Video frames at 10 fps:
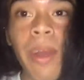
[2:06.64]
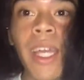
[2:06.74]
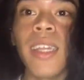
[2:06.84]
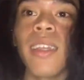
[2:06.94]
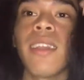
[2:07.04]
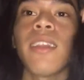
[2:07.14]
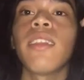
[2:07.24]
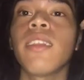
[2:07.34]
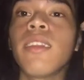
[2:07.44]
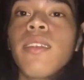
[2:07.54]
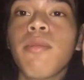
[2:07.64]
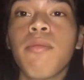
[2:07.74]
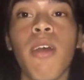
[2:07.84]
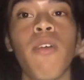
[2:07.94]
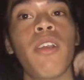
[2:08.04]
ban.
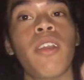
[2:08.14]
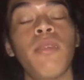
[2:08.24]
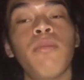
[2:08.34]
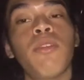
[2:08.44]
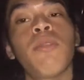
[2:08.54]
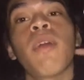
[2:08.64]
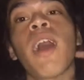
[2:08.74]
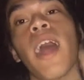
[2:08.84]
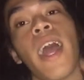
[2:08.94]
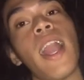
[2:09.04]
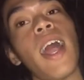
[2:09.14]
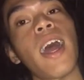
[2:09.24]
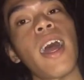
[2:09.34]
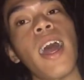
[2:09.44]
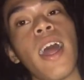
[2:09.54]
Awal na din po yung mga
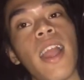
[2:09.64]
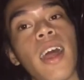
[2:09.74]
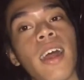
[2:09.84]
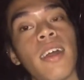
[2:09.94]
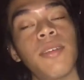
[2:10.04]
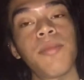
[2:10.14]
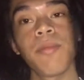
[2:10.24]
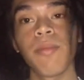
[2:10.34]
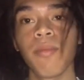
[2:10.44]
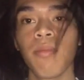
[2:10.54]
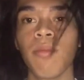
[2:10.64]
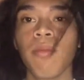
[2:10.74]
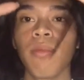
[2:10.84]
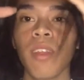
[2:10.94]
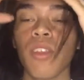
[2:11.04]
alak.
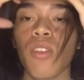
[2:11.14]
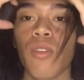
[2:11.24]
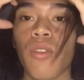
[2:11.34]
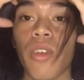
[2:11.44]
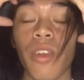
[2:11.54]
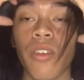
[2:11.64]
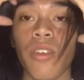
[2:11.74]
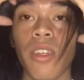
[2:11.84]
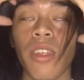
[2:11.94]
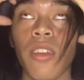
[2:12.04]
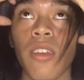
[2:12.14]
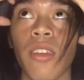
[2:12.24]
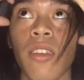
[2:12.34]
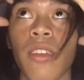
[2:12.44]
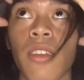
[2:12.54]
So, ngayon,
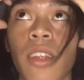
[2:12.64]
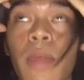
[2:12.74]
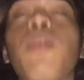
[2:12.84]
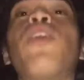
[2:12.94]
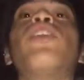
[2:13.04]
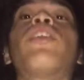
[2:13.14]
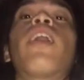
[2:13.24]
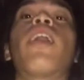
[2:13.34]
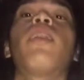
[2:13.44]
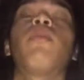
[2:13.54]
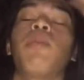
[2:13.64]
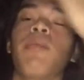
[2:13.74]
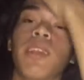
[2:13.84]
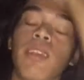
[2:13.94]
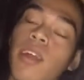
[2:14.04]
it's... I'm going to tackle about
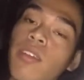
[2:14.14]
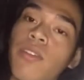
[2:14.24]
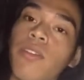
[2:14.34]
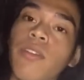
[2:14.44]
myself.